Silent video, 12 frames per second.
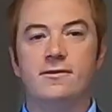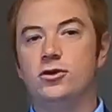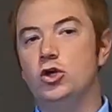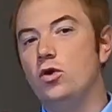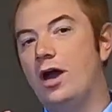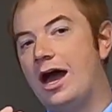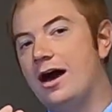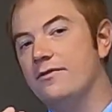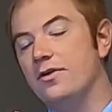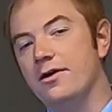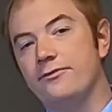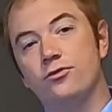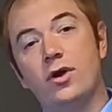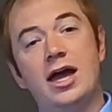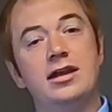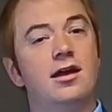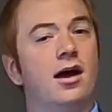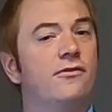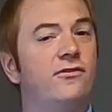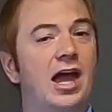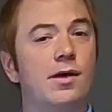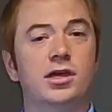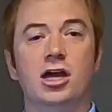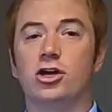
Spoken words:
if you have a friend, a family,